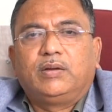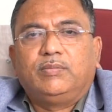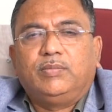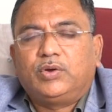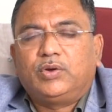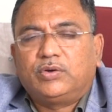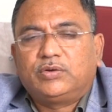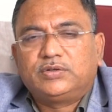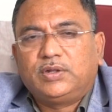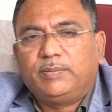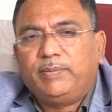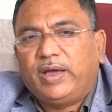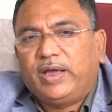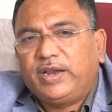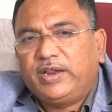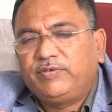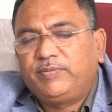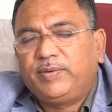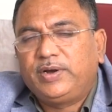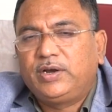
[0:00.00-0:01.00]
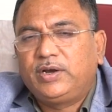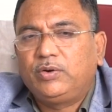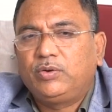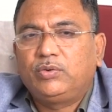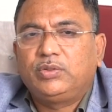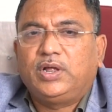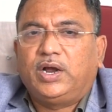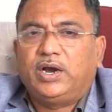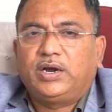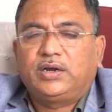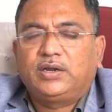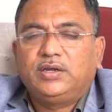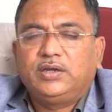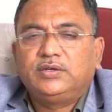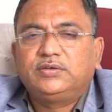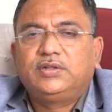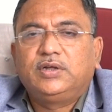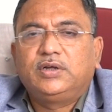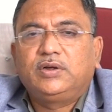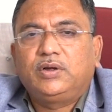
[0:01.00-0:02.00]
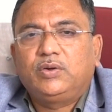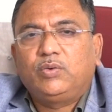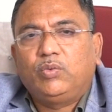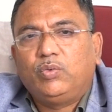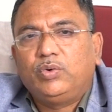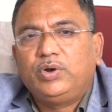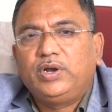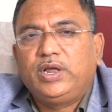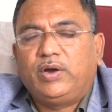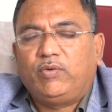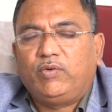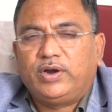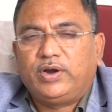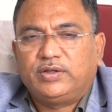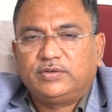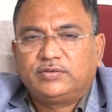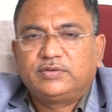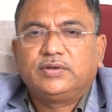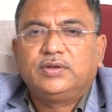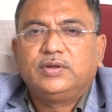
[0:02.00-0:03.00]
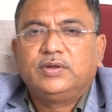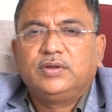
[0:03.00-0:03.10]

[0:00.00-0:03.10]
Because the management into that is the only avoidance.